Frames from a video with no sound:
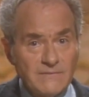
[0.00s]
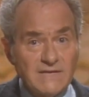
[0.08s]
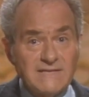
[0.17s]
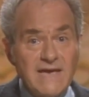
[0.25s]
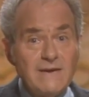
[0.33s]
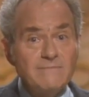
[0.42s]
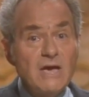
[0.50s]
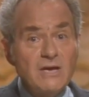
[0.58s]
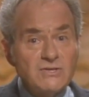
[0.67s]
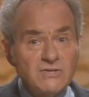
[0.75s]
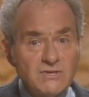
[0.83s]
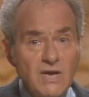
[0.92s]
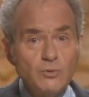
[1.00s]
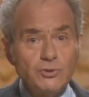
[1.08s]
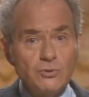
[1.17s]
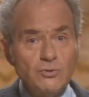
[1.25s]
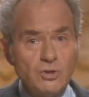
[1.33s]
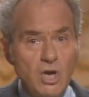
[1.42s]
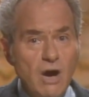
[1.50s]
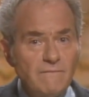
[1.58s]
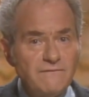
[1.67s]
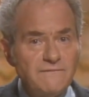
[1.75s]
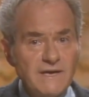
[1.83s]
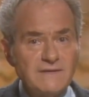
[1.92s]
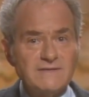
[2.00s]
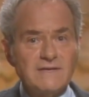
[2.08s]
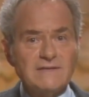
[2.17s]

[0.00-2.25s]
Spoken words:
the same social conflicts